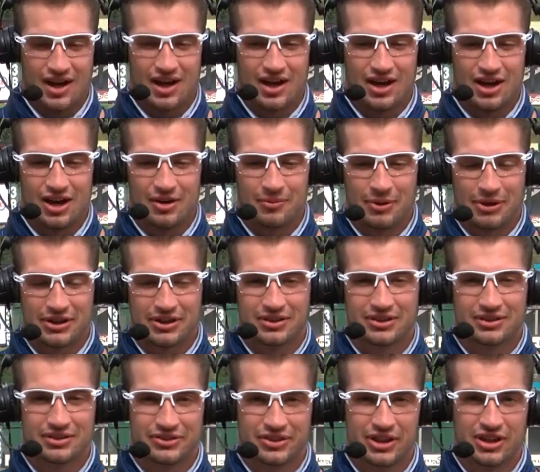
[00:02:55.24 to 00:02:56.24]
Um, I
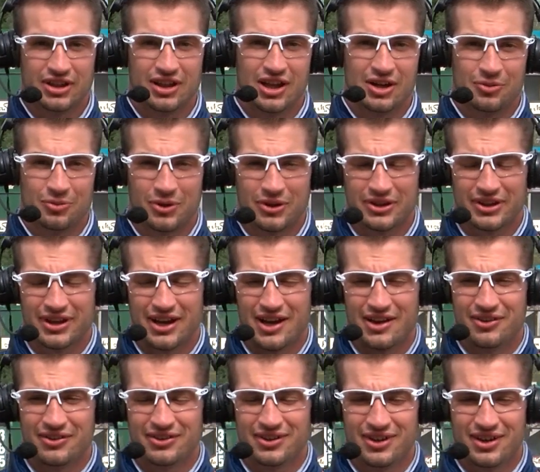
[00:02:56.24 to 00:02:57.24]
did a lot of working
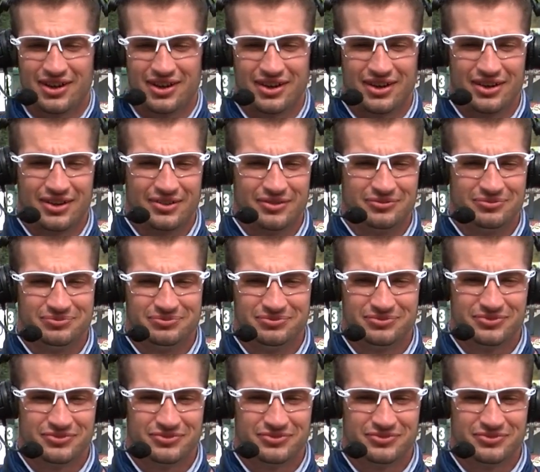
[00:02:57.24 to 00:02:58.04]
out, um,